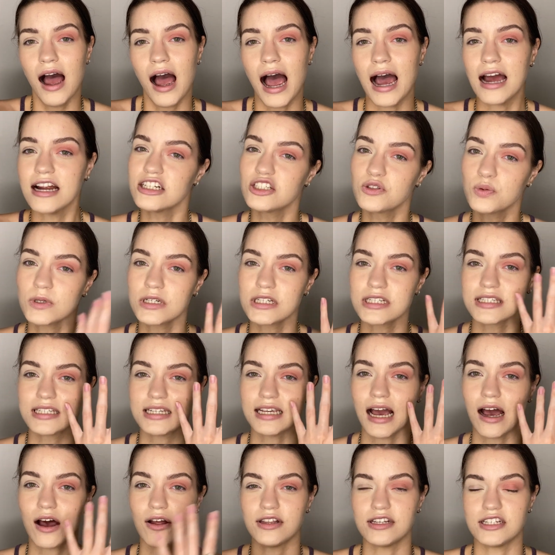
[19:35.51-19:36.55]
I just want to see
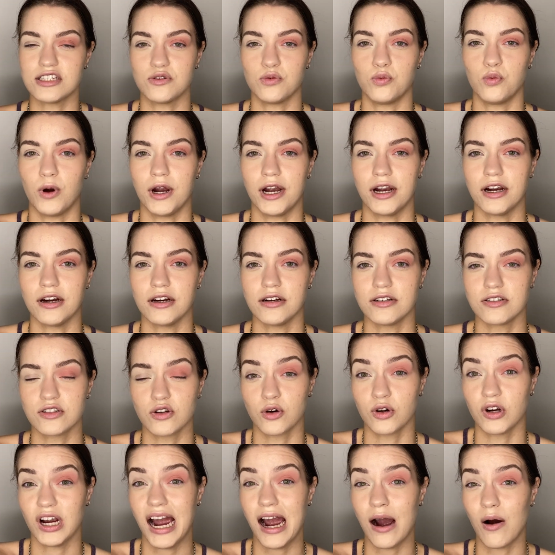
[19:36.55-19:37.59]
how this wears,
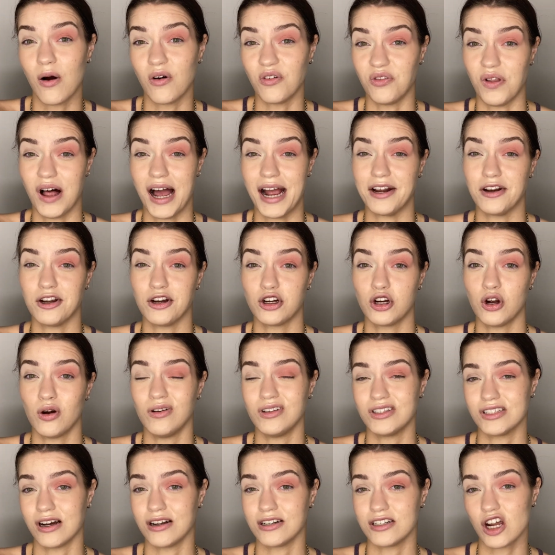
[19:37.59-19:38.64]
or how liner
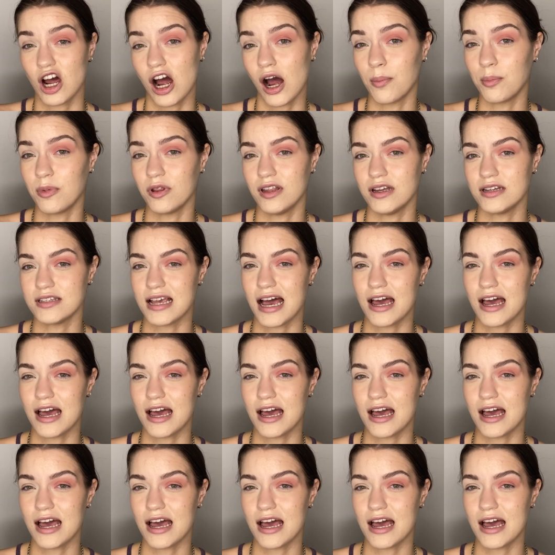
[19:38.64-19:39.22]
goes on top of this.